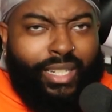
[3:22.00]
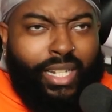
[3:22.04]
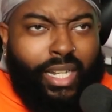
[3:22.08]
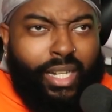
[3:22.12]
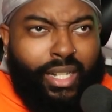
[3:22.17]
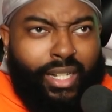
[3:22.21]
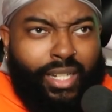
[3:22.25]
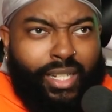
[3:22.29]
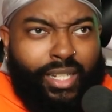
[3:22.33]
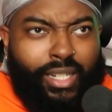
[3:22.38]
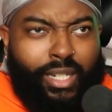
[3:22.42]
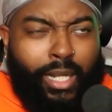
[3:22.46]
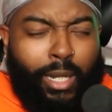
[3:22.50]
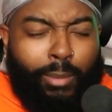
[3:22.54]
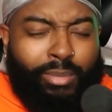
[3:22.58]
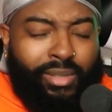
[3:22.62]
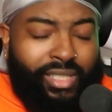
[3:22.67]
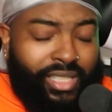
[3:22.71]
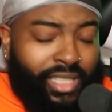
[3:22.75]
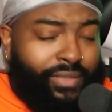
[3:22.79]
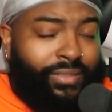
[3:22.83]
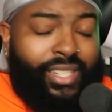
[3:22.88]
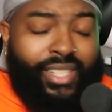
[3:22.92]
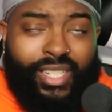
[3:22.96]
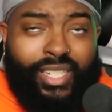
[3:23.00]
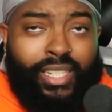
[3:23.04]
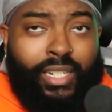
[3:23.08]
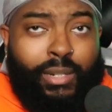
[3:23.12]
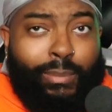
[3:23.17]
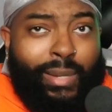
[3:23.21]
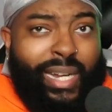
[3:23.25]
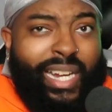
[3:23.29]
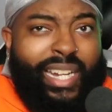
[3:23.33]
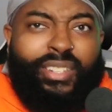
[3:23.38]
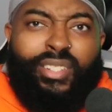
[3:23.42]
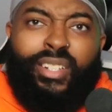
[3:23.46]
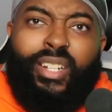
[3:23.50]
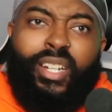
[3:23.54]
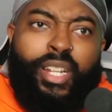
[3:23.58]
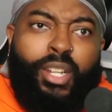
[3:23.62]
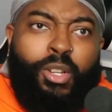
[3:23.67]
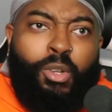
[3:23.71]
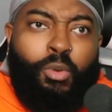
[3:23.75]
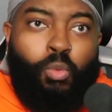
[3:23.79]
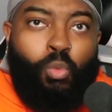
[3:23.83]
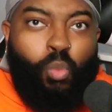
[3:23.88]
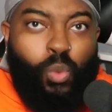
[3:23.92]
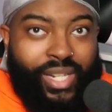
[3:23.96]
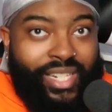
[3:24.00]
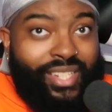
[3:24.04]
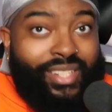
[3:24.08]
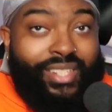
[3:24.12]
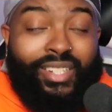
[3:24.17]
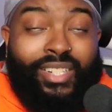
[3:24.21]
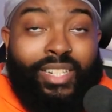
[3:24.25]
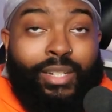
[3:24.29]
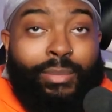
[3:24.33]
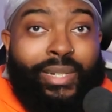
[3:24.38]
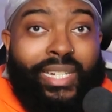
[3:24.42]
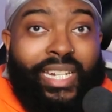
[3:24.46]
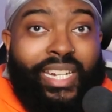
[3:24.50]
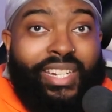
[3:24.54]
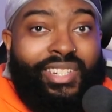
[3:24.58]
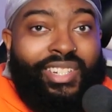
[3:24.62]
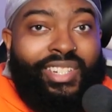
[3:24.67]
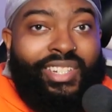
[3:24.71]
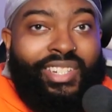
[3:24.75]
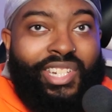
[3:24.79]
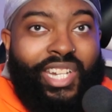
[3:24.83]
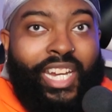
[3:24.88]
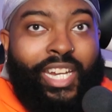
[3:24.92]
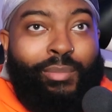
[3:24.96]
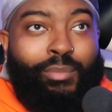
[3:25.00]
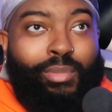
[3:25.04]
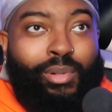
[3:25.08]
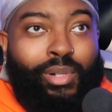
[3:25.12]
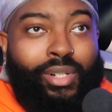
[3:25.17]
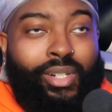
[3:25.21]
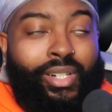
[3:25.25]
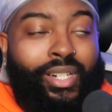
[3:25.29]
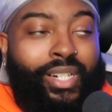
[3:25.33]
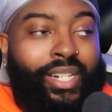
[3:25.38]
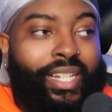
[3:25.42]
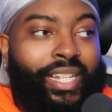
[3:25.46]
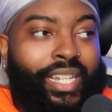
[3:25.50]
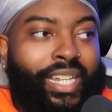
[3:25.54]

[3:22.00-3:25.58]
uh, I believe he's in the match, wins Elimination Chamber